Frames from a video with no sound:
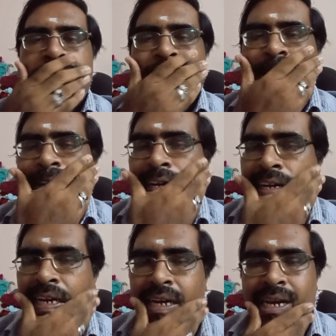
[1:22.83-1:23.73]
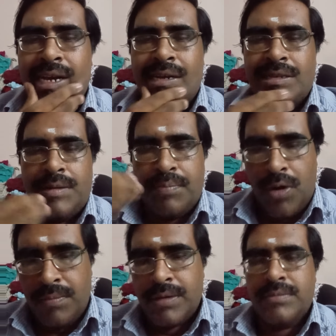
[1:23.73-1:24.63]
the
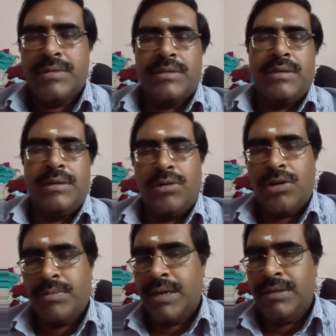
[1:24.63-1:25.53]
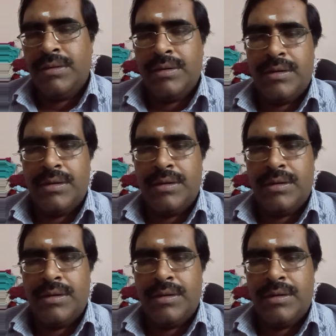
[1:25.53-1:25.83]
problems normally,